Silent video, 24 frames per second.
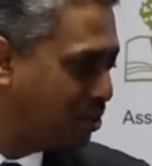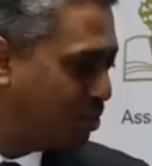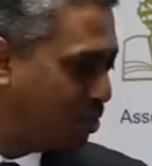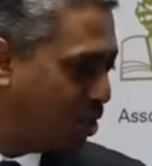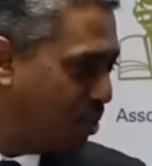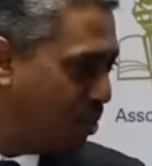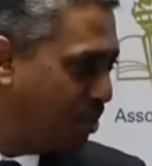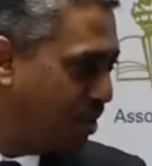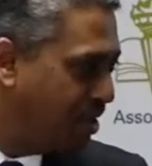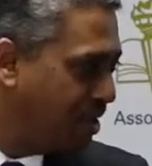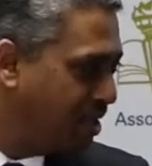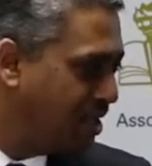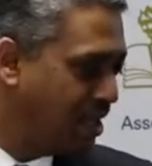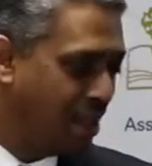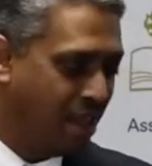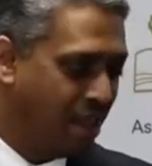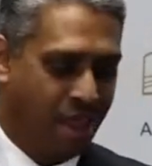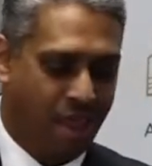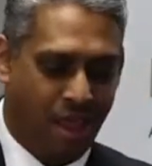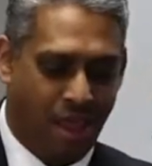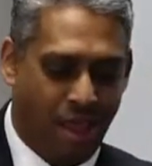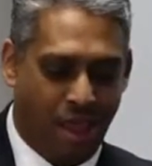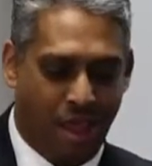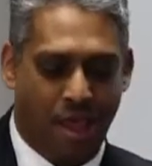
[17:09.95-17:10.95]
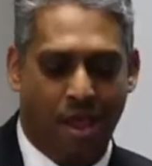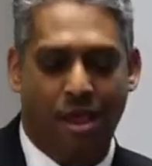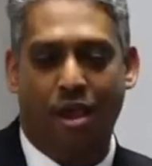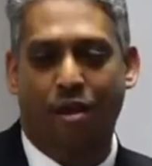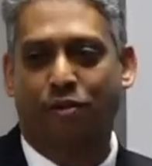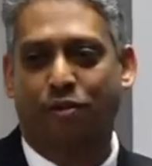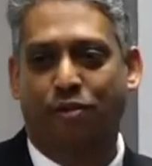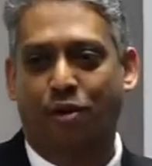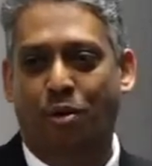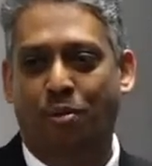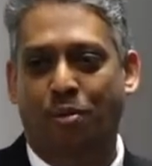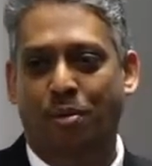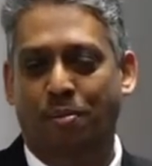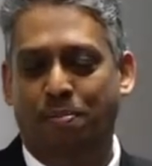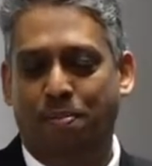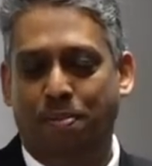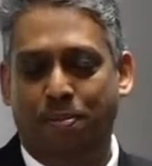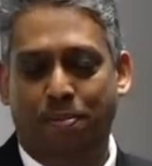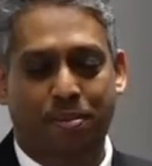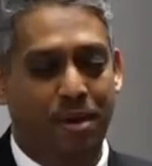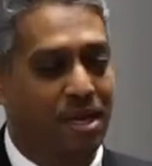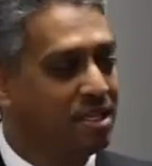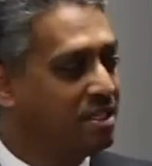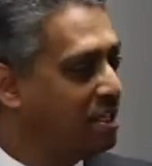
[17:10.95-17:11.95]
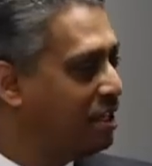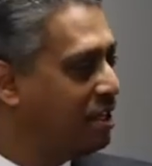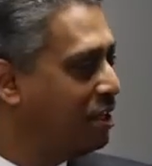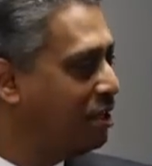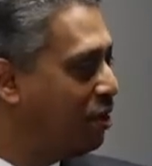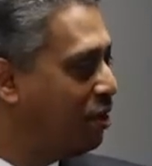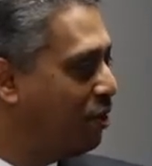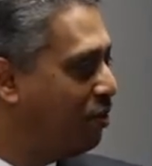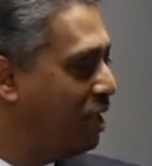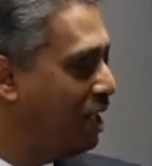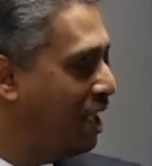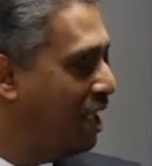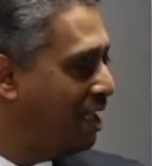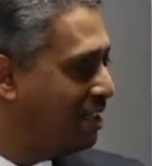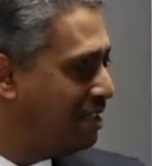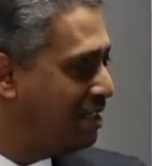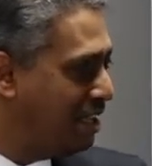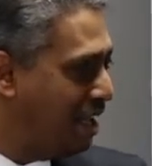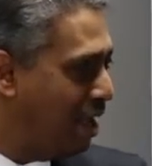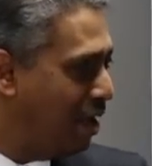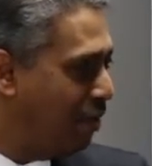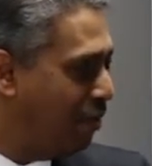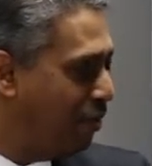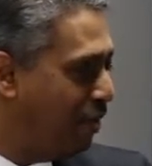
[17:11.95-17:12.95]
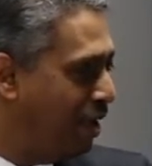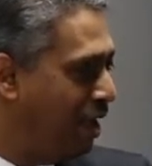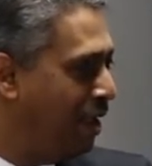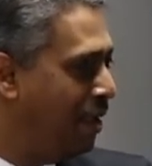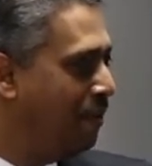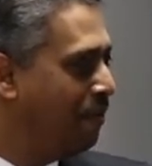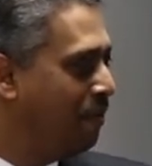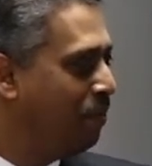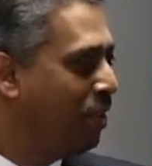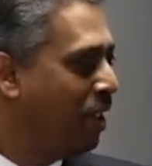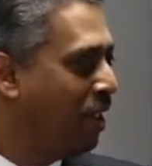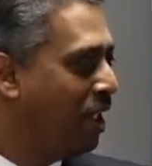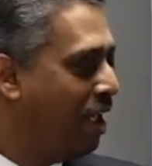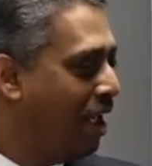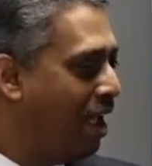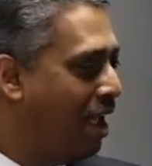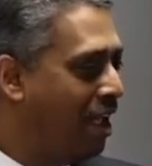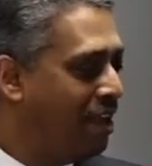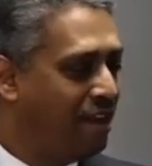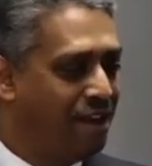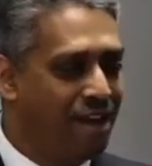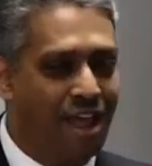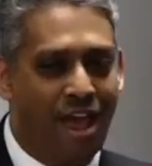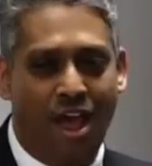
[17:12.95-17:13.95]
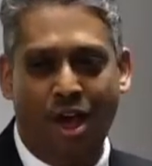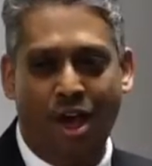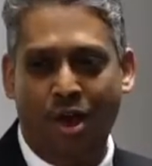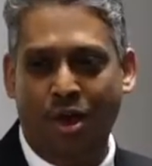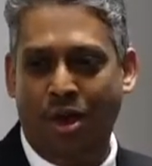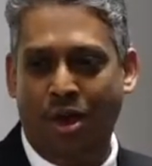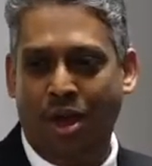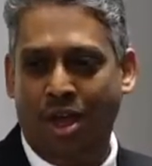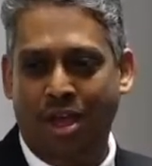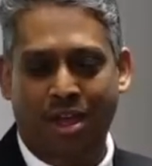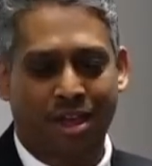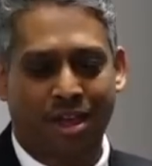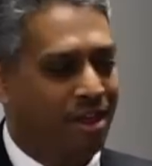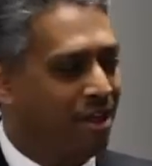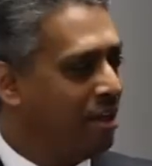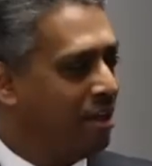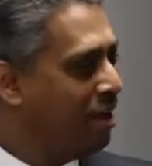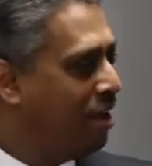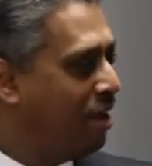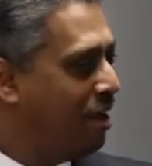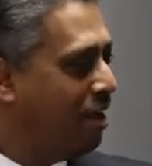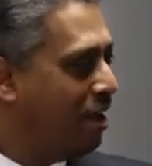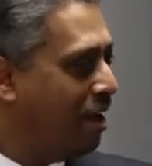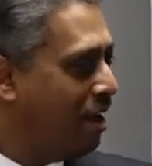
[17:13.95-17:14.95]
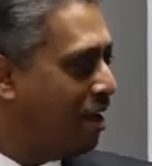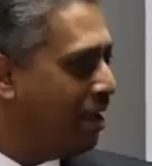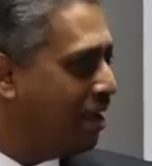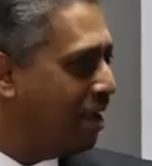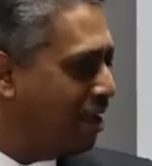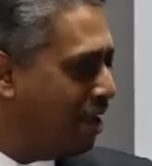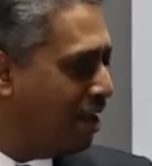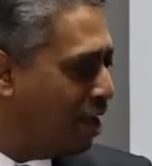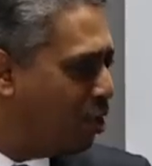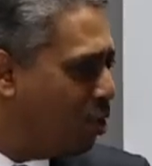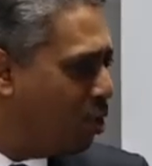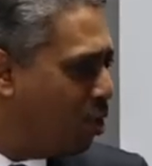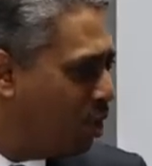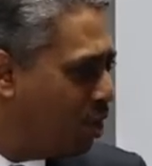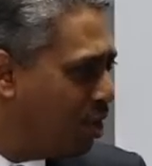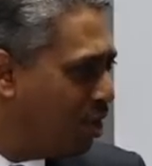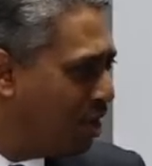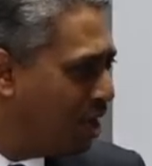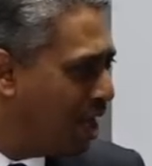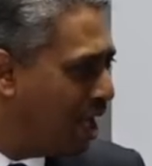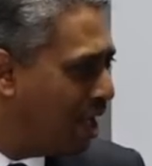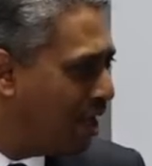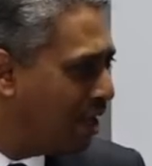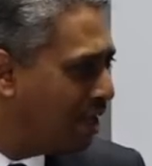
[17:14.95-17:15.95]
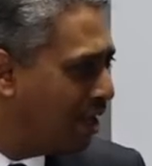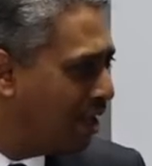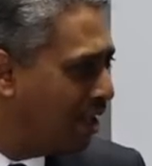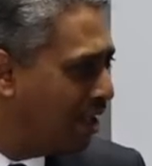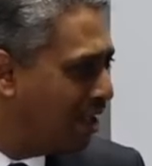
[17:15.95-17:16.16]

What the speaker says: Robert, a former president of the ACFE, and now, can I call you an elder?